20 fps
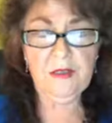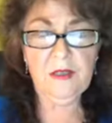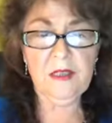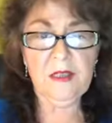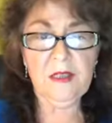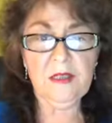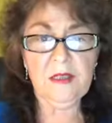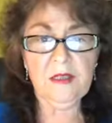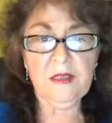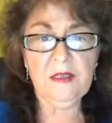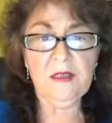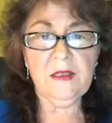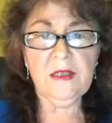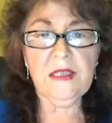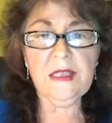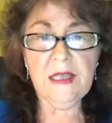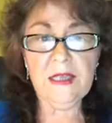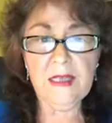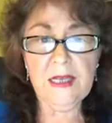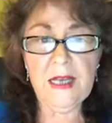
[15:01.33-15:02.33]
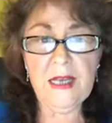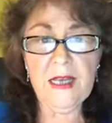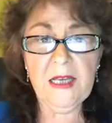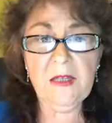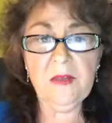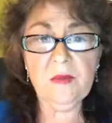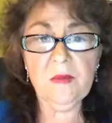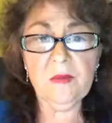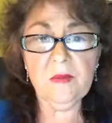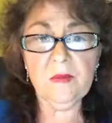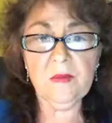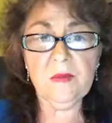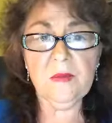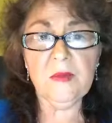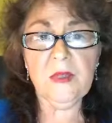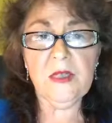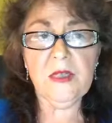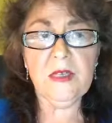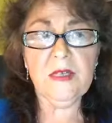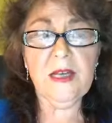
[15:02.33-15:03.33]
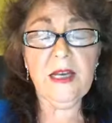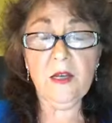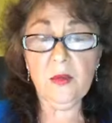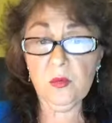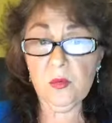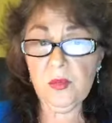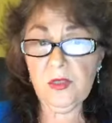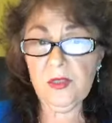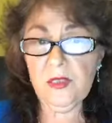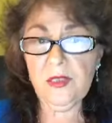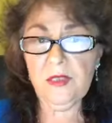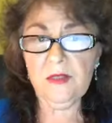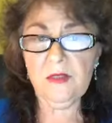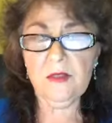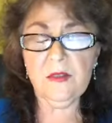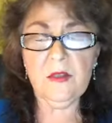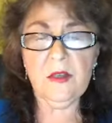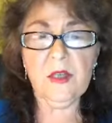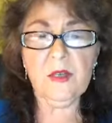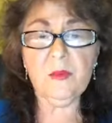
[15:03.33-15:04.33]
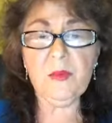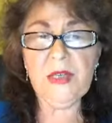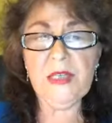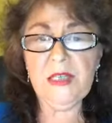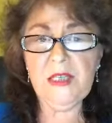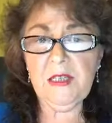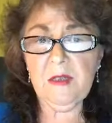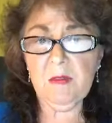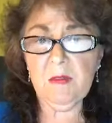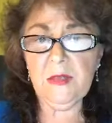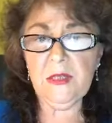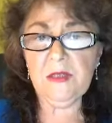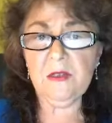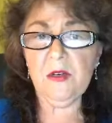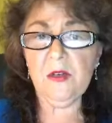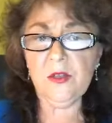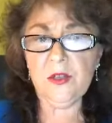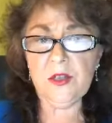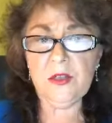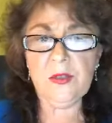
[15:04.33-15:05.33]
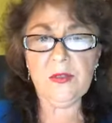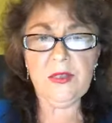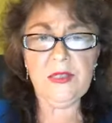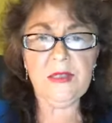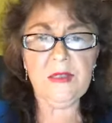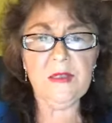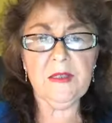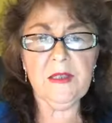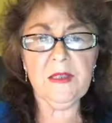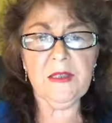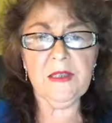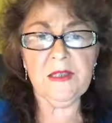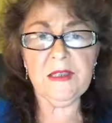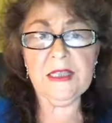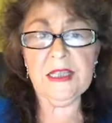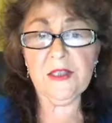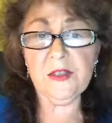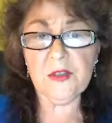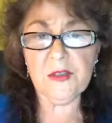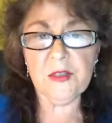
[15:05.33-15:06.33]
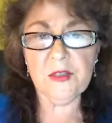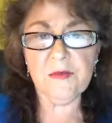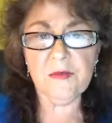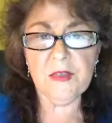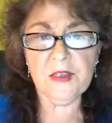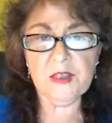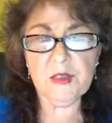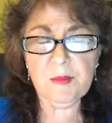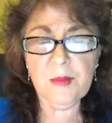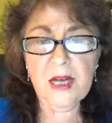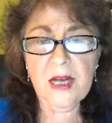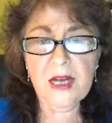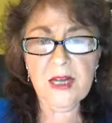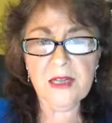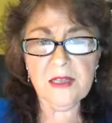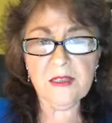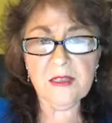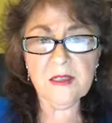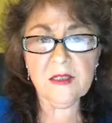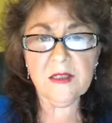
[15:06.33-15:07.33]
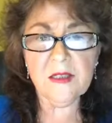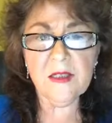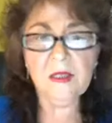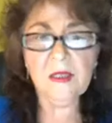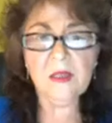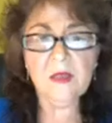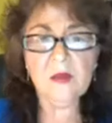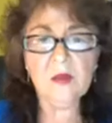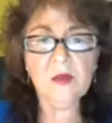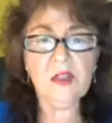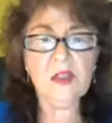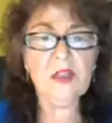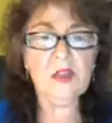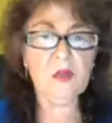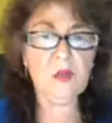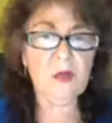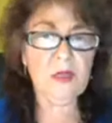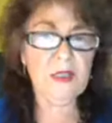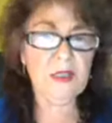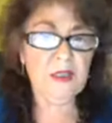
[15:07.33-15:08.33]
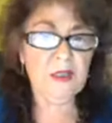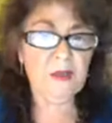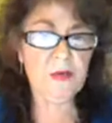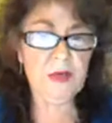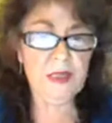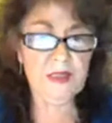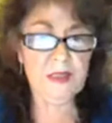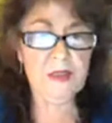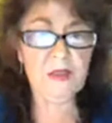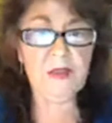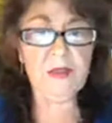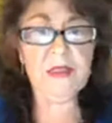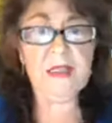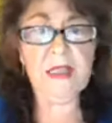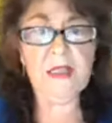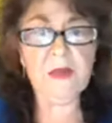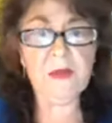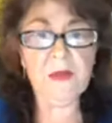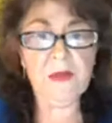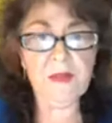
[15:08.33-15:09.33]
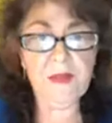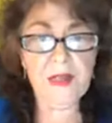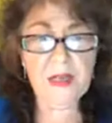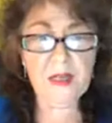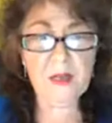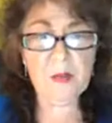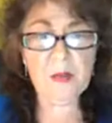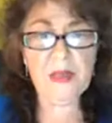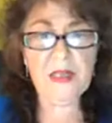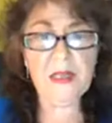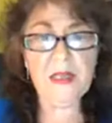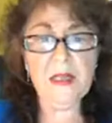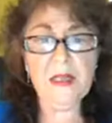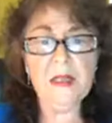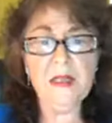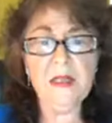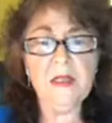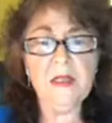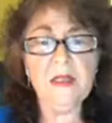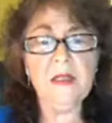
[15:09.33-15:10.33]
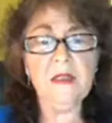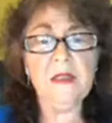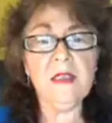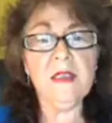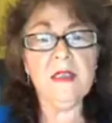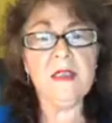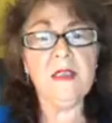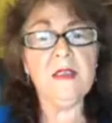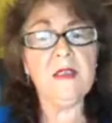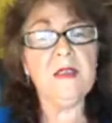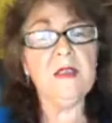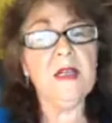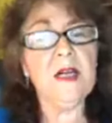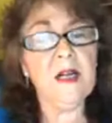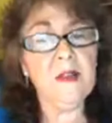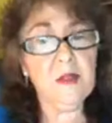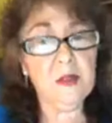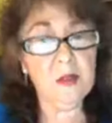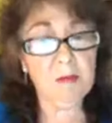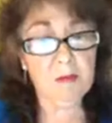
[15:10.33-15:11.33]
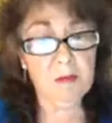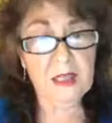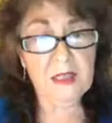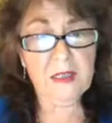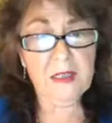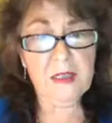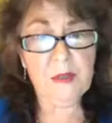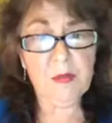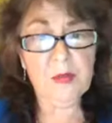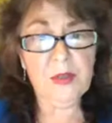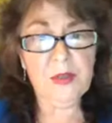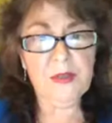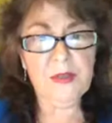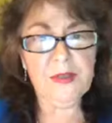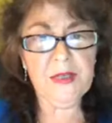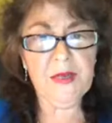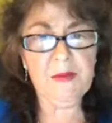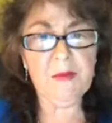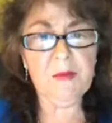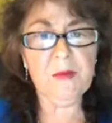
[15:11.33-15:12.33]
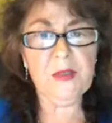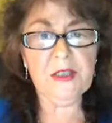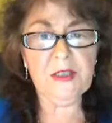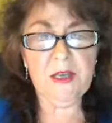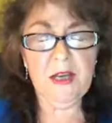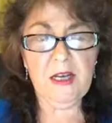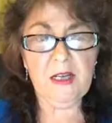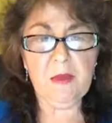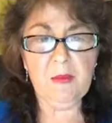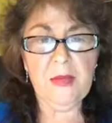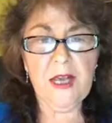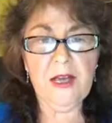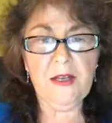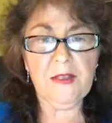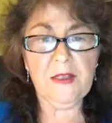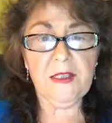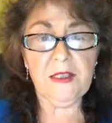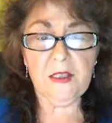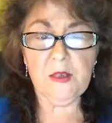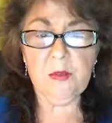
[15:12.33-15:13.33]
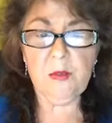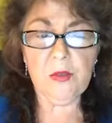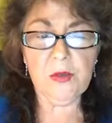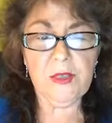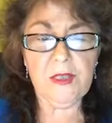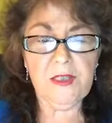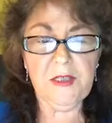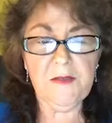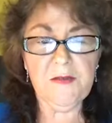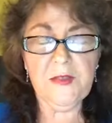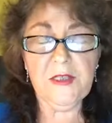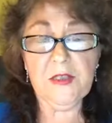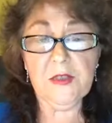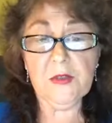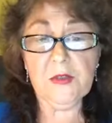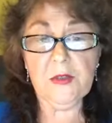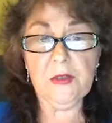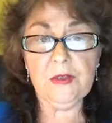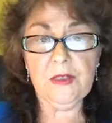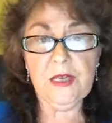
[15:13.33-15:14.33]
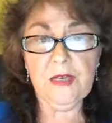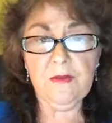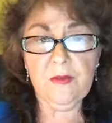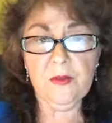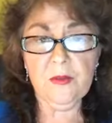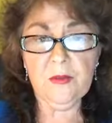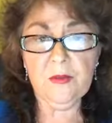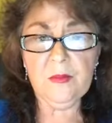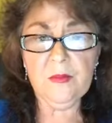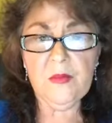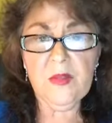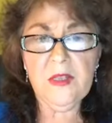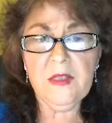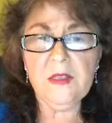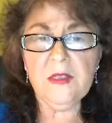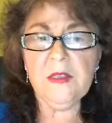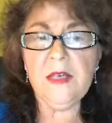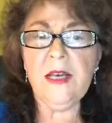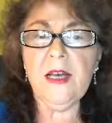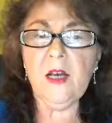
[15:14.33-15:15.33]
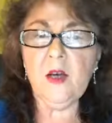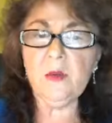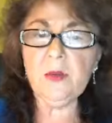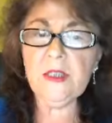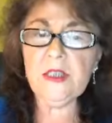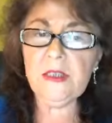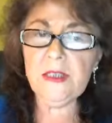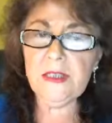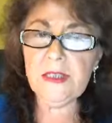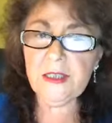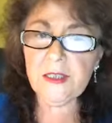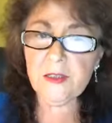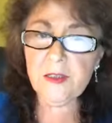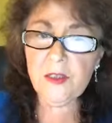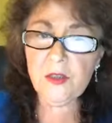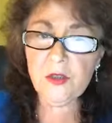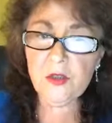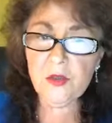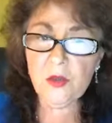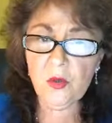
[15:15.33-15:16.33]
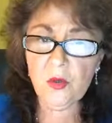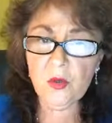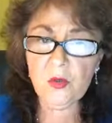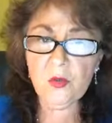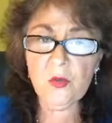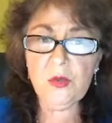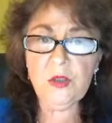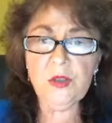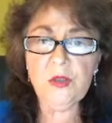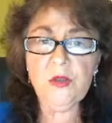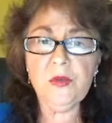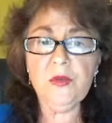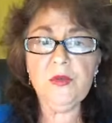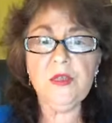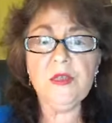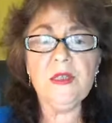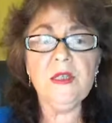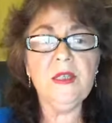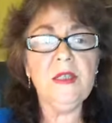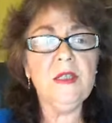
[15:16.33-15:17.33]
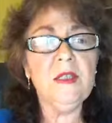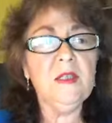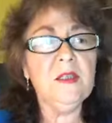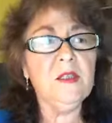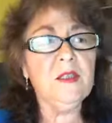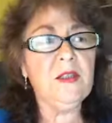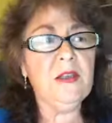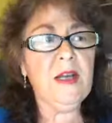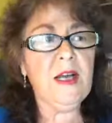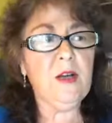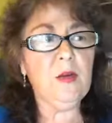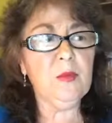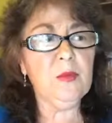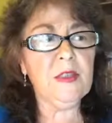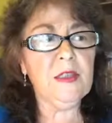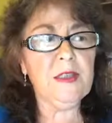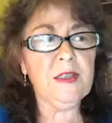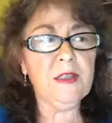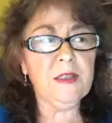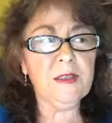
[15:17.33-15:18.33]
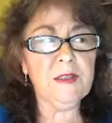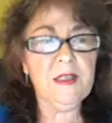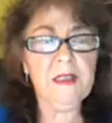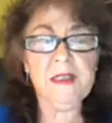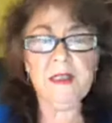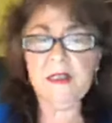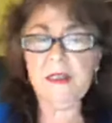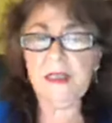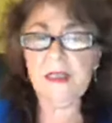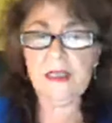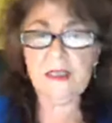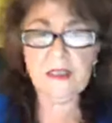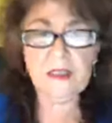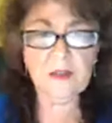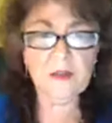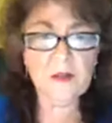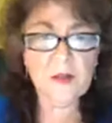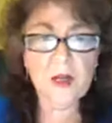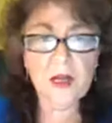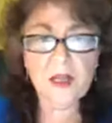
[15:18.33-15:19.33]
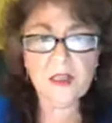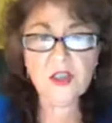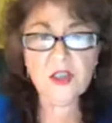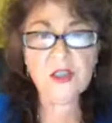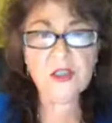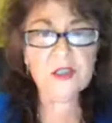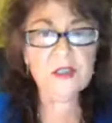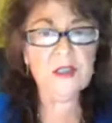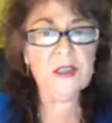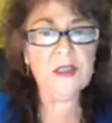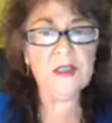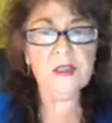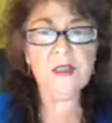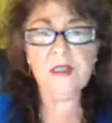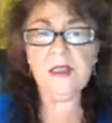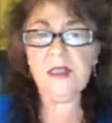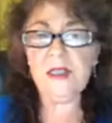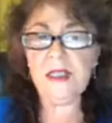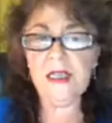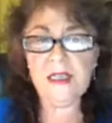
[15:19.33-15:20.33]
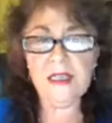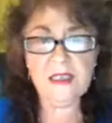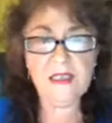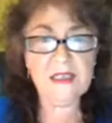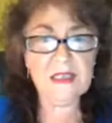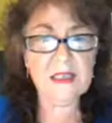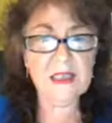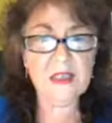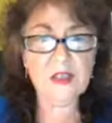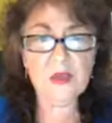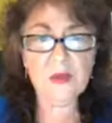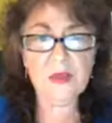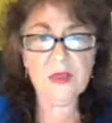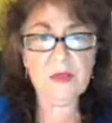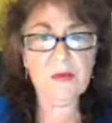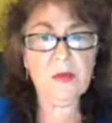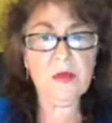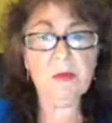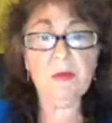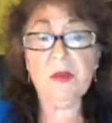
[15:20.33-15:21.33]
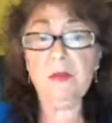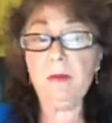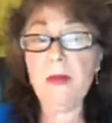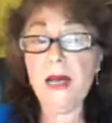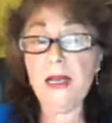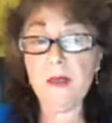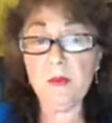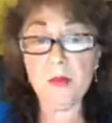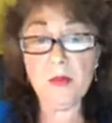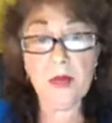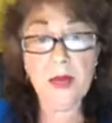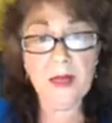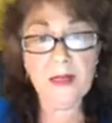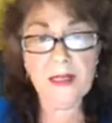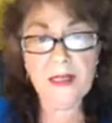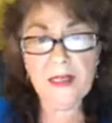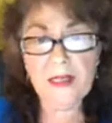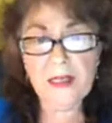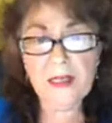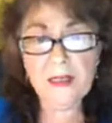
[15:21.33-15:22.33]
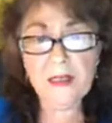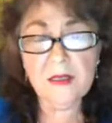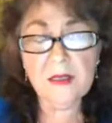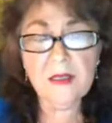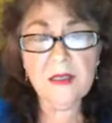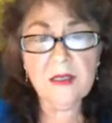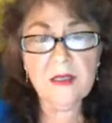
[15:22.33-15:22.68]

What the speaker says: the DNA held within our being, but also in the center of our spines, which is where cranial sacral therapy, the other monthly program we talk about that's more on the physical level, to help clear those old wounds, to help clear the collective consciousness, the ancestry, what we might have brought in